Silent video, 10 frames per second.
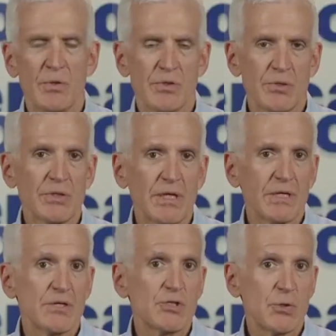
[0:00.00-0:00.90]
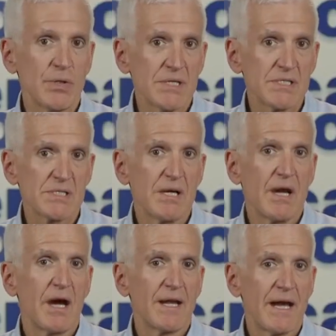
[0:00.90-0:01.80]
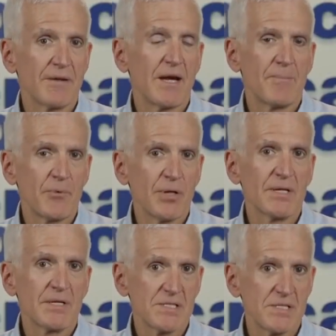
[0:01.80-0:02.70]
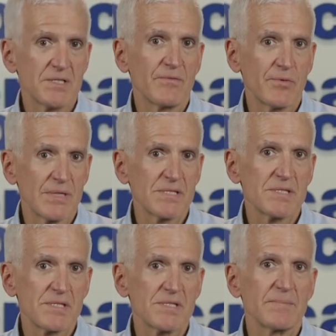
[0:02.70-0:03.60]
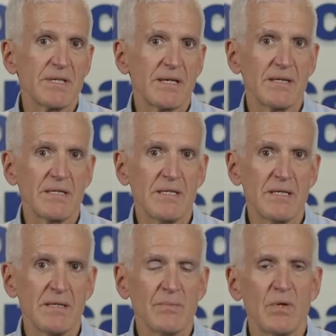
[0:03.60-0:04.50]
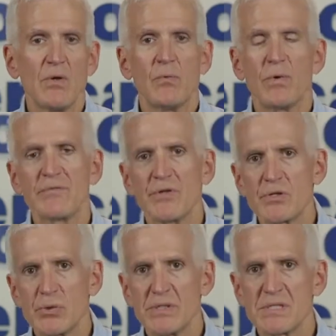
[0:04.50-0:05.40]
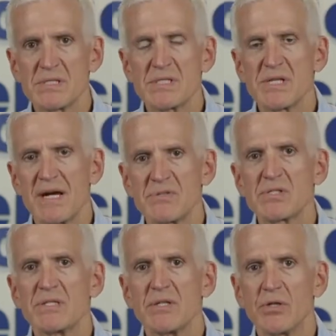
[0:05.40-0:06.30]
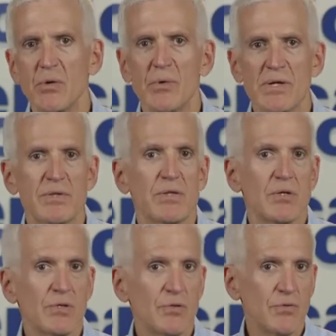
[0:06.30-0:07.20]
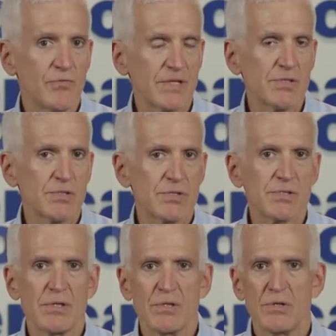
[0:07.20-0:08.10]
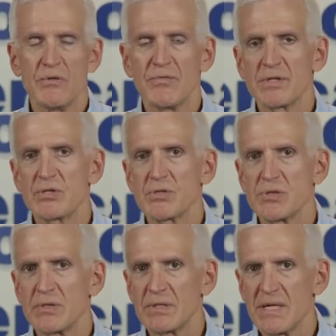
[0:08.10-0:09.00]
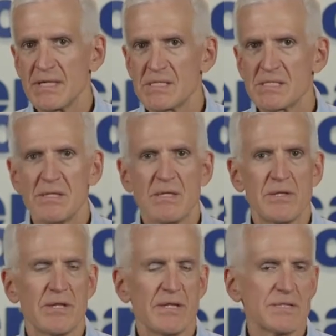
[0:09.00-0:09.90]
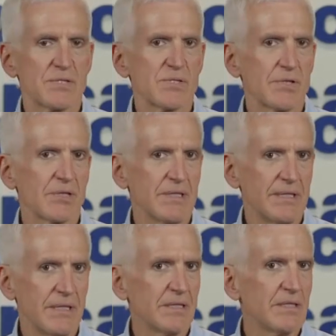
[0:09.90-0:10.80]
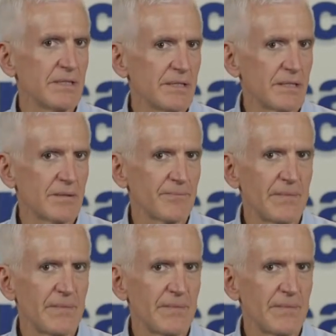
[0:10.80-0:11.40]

When you're looking at a choice on how to upgrade an existing fluorescent system to LED, one of your choices is obviously to go with new fixtures. New fixtures look nice, the lenses are clean and clear.